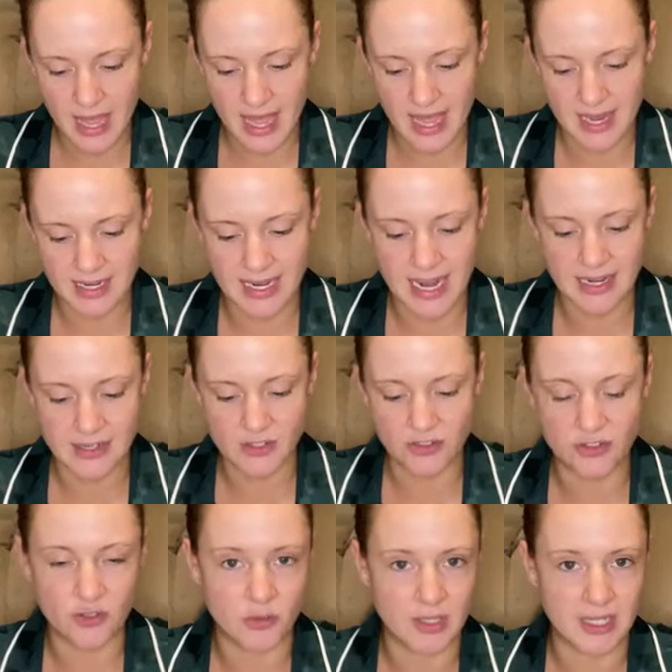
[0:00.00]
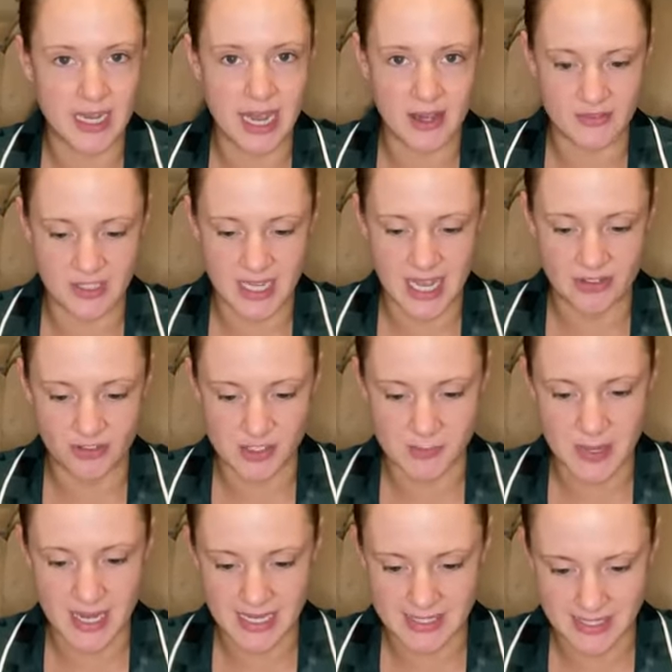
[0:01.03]
and it ended shortly after Cash's
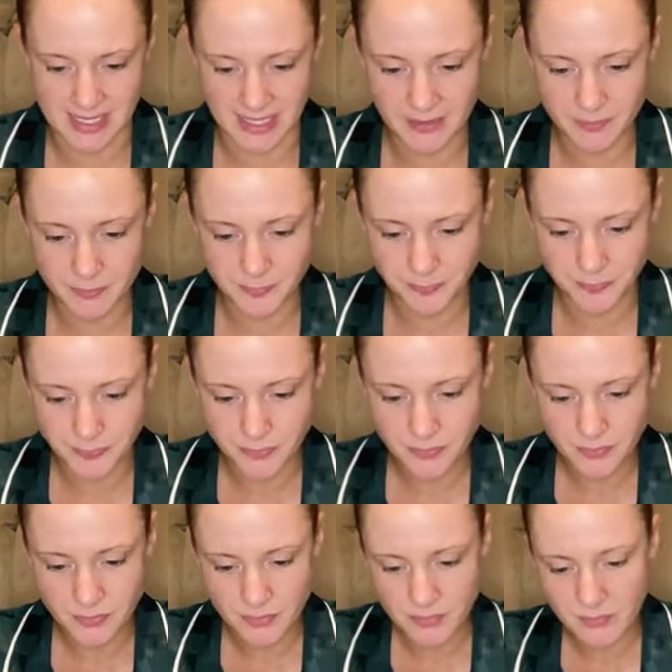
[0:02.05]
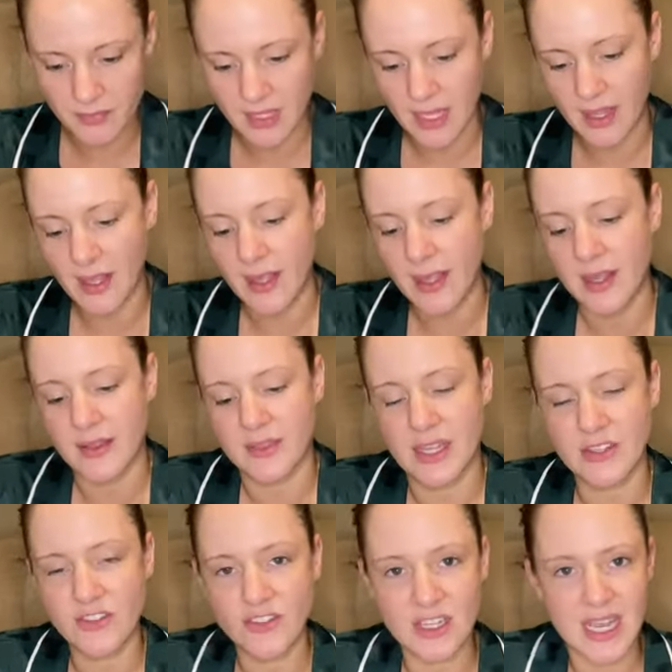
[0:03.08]
passing.
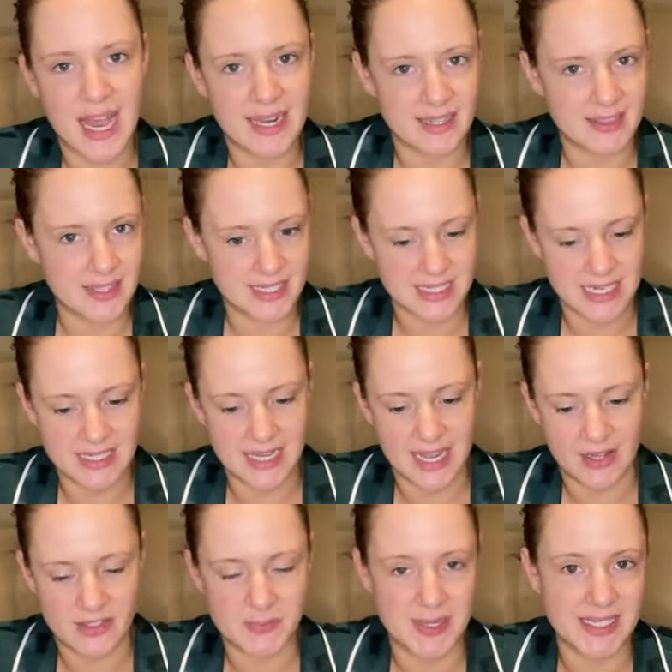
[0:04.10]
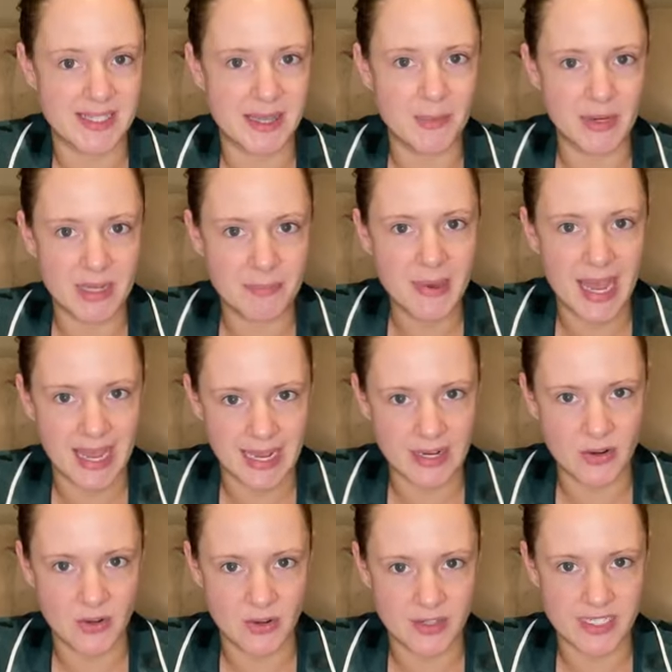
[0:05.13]
Then she added the details because somebody
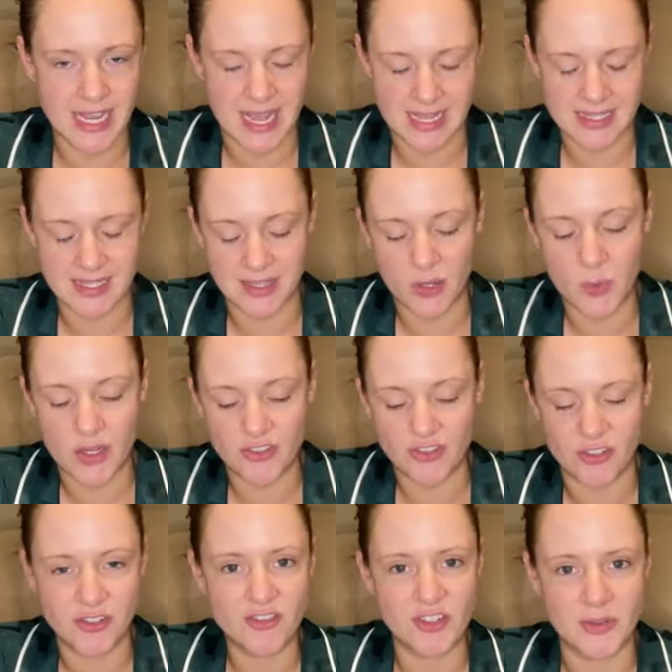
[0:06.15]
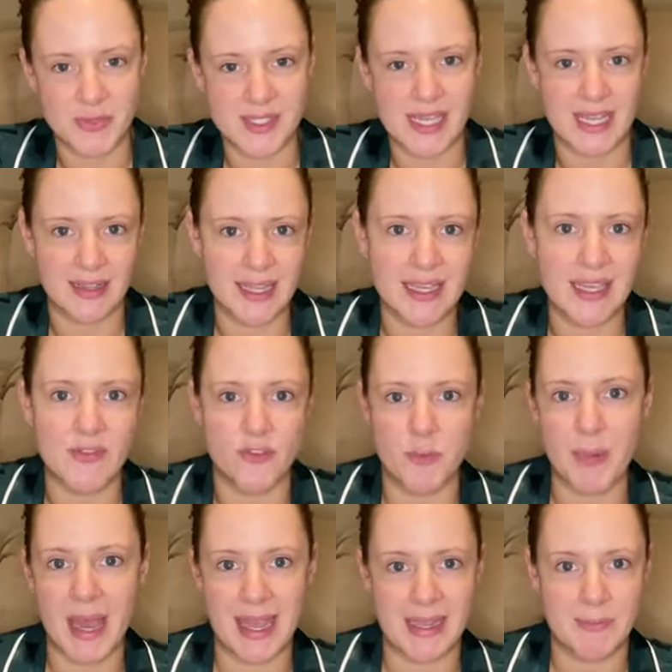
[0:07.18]
paid her to answer the question. She was saying, like, if you
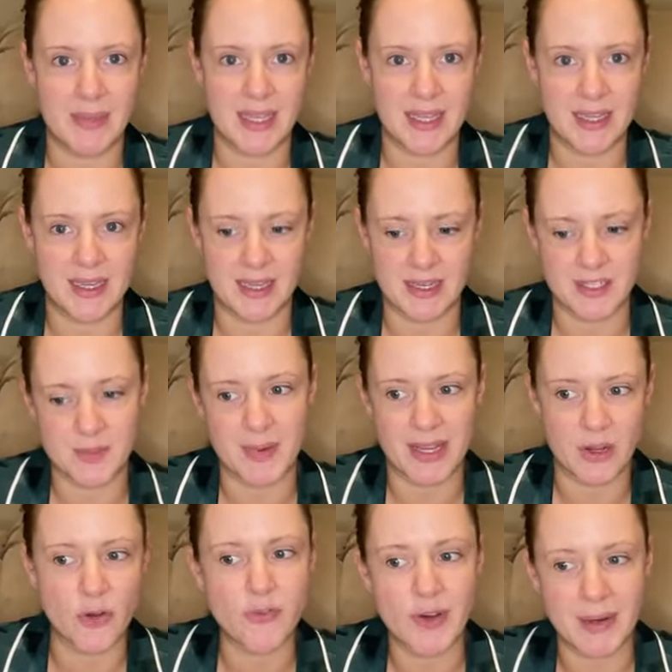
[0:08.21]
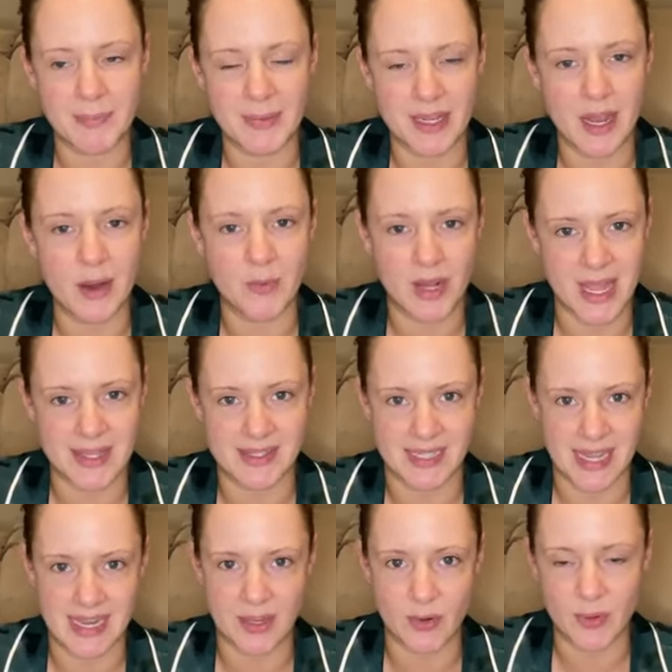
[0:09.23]
pay me into my GoFundMe, I will answer
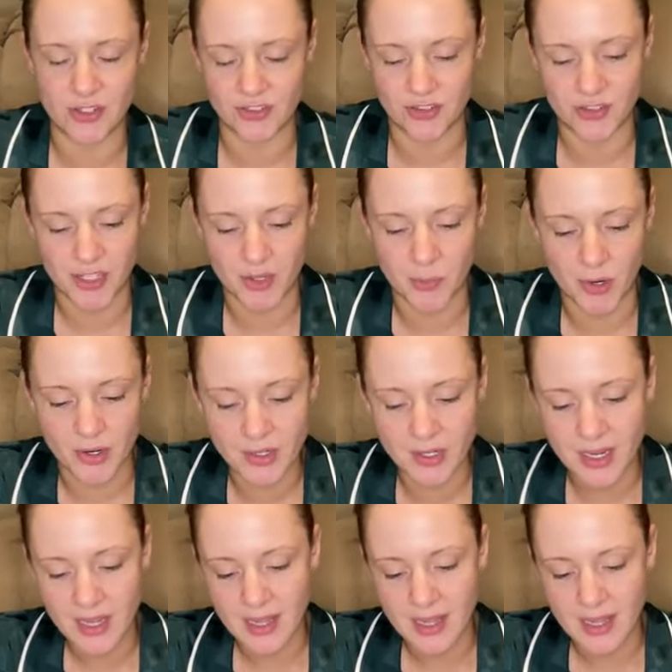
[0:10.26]
any question that you want.